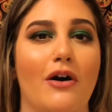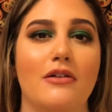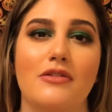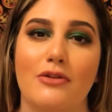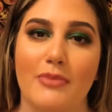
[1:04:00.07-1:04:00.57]

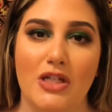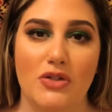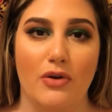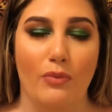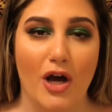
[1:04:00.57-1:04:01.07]
all so
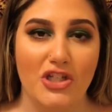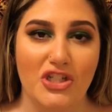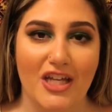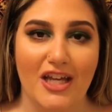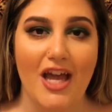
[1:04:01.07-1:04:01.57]
much for
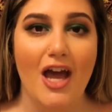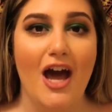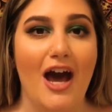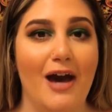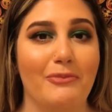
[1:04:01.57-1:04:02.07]
watching,
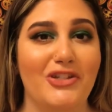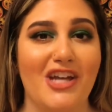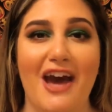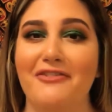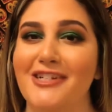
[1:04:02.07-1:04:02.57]

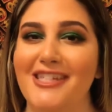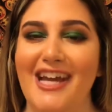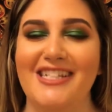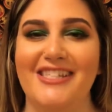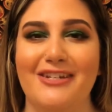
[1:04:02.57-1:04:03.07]
whichever
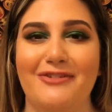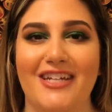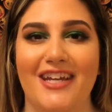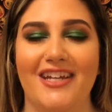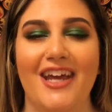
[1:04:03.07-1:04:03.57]
signs you
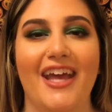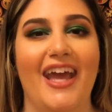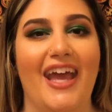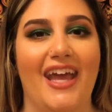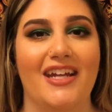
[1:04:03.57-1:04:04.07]
did.
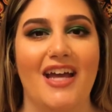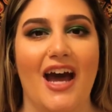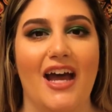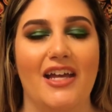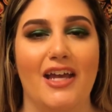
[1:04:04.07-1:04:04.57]
And
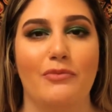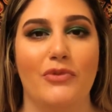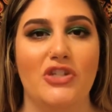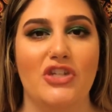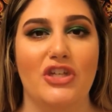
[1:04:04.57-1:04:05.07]
I am
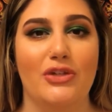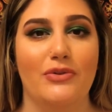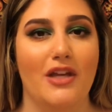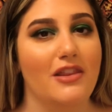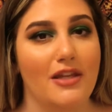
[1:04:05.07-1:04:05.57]
wishing
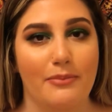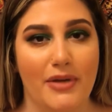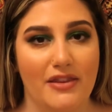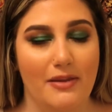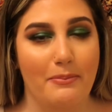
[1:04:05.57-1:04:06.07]
you nothing
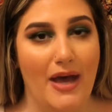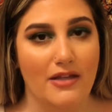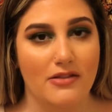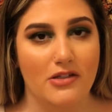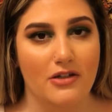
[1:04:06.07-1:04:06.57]
but the
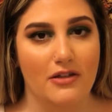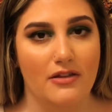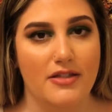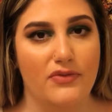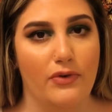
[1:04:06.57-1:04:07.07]
best during
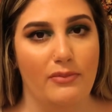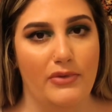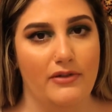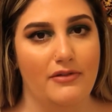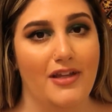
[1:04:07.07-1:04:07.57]
this full
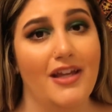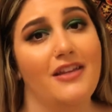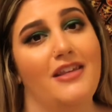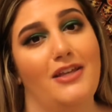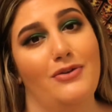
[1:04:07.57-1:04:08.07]
moon.
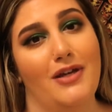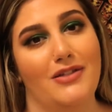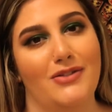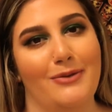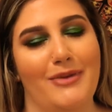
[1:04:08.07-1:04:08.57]
Thank you
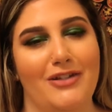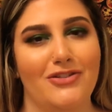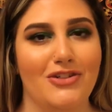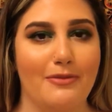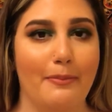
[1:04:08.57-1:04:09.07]
guys so
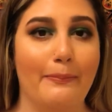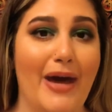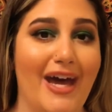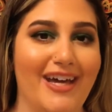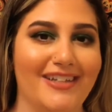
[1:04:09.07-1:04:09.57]
much.
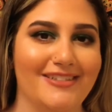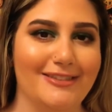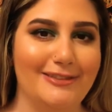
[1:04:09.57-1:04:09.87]
Bye.